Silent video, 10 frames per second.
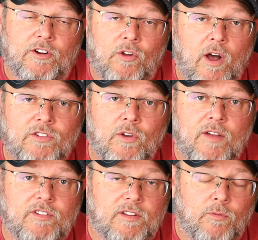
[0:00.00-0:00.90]
You also
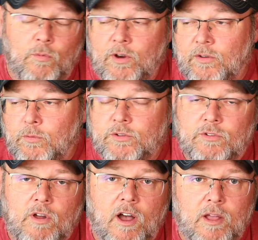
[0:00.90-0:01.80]
have to, we'll
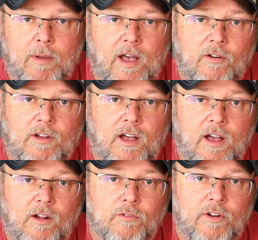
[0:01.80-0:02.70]
talk about
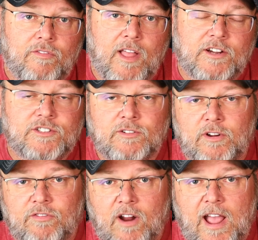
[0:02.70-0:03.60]
reflection,
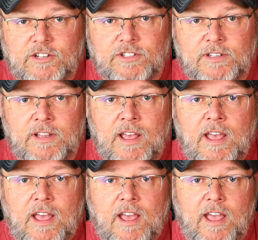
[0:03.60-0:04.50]
refraction,
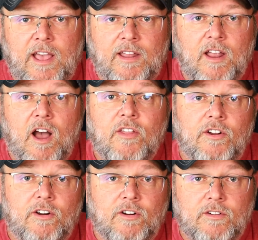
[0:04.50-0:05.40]
and
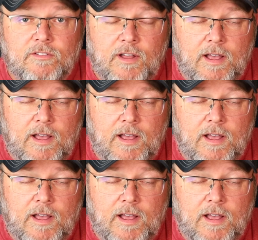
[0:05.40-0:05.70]
other